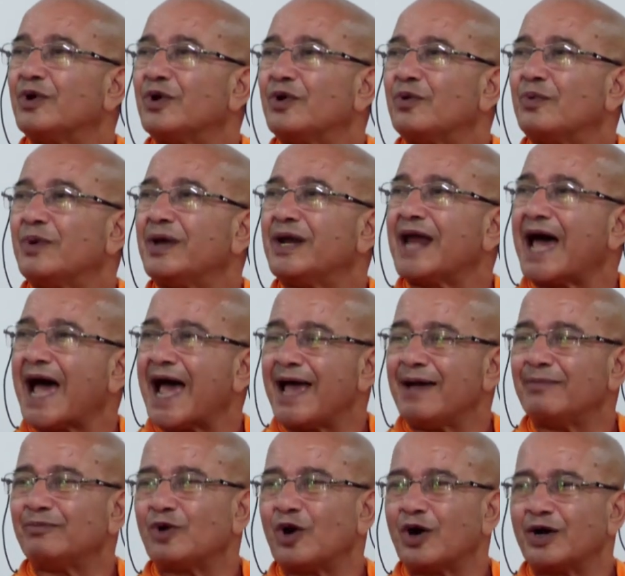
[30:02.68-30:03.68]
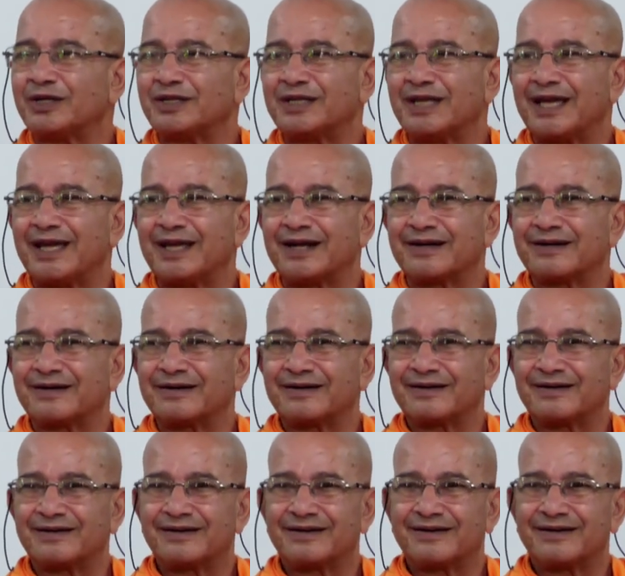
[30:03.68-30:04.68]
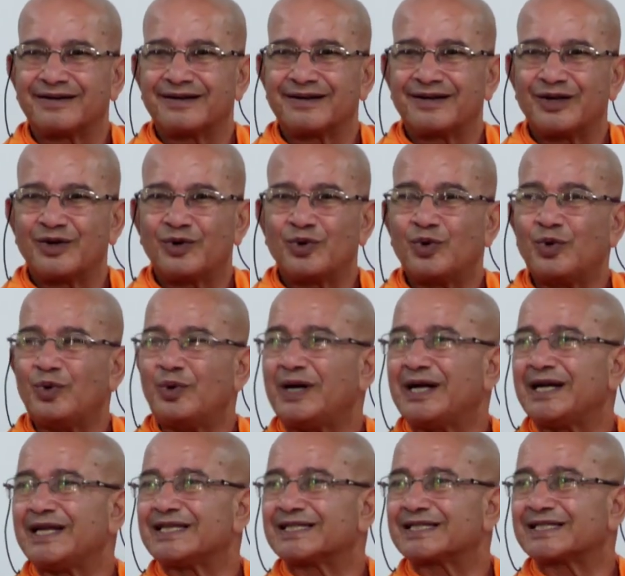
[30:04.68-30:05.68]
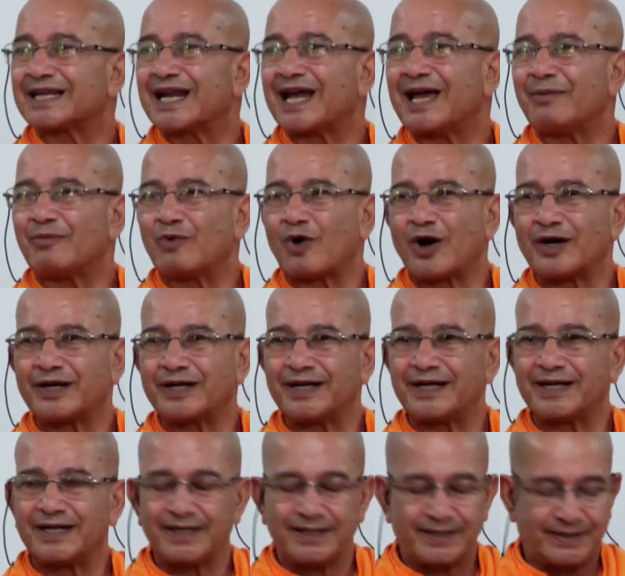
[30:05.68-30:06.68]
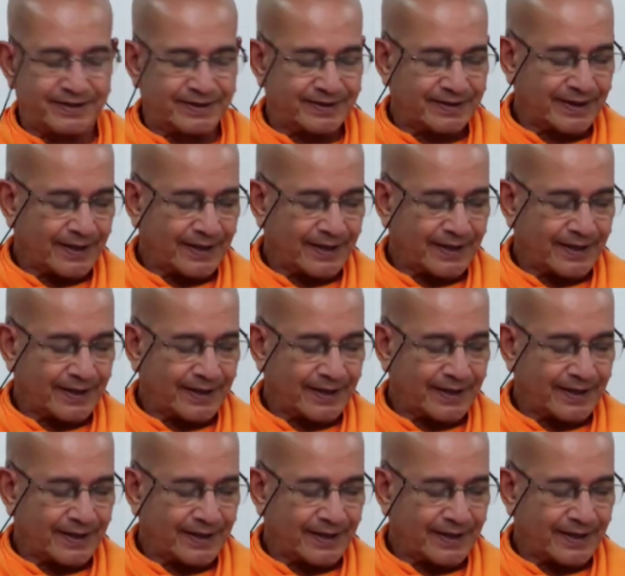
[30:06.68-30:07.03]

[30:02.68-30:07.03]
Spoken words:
When I am not there, who will describe what it is?